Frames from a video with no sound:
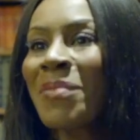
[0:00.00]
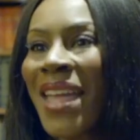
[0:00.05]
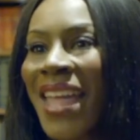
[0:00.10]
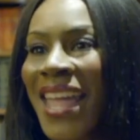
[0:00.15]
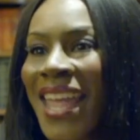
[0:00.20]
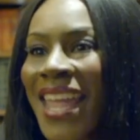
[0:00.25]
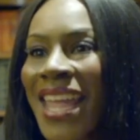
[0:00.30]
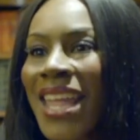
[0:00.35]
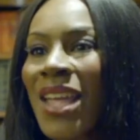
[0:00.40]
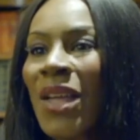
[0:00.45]

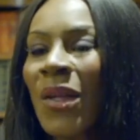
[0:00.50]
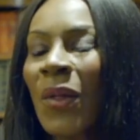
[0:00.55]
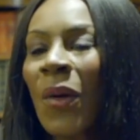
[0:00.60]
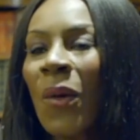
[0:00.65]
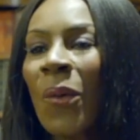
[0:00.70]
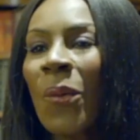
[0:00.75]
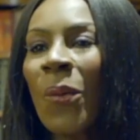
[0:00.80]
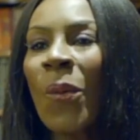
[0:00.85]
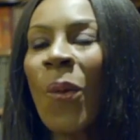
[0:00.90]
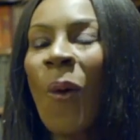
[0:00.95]
be
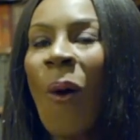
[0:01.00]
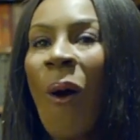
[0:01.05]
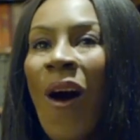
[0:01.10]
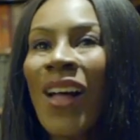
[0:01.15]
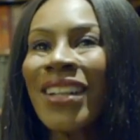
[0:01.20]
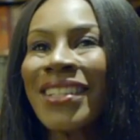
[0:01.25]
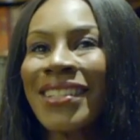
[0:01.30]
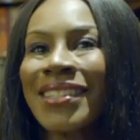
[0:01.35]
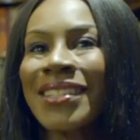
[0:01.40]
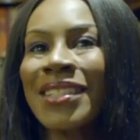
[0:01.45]

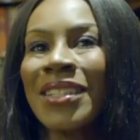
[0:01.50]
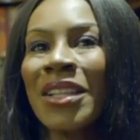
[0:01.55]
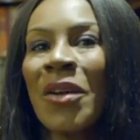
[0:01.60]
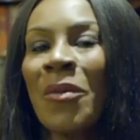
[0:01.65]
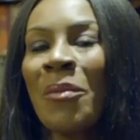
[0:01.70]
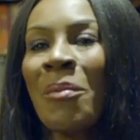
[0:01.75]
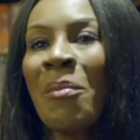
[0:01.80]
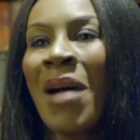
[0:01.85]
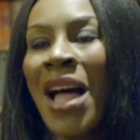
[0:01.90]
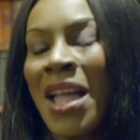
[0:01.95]
what
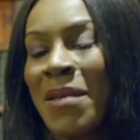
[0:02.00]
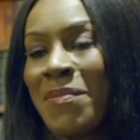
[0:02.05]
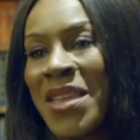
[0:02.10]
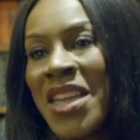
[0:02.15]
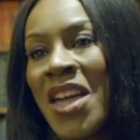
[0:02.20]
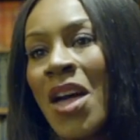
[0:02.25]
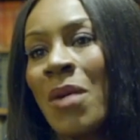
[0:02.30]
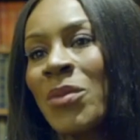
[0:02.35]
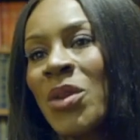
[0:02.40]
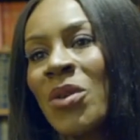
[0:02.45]
might
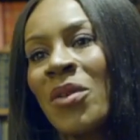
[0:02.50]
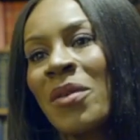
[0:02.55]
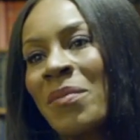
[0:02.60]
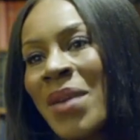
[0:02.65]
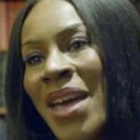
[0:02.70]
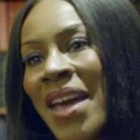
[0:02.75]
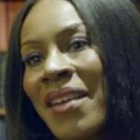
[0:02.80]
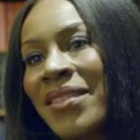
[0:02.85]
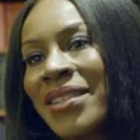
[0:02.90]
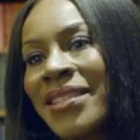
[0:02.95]
become your
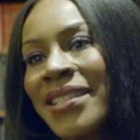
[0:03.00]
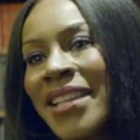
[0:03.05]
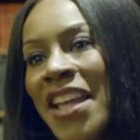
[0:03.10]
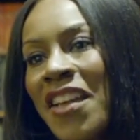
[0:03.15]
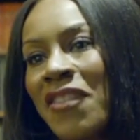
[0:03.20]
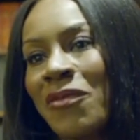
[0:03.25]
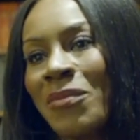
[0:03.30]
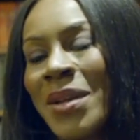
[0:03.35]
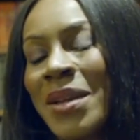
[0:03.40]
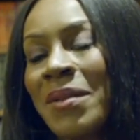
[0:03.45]

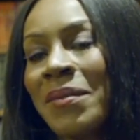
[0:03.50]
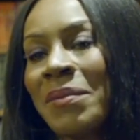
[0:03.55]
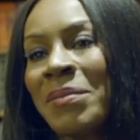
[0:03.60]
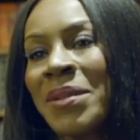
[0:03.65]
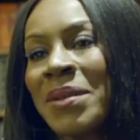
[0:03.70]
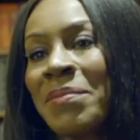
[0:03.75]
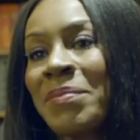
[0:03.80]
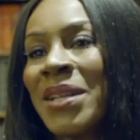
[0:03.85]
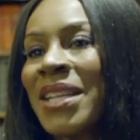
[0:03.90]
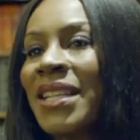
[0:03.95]
imperative, but,
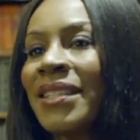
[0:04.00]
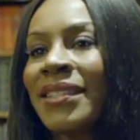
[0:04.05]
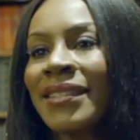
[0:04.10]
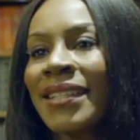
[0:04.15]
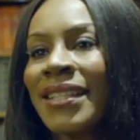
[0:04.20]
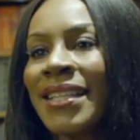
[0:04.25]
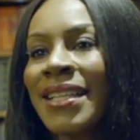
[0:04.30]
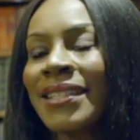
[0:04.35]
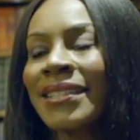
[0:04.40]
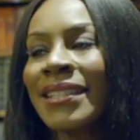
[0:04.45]
but, but it
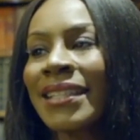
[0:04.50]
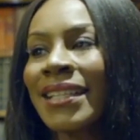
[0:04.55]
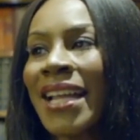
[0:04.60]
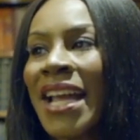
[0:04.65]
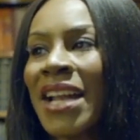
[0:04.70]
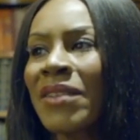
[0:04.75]
still isn't.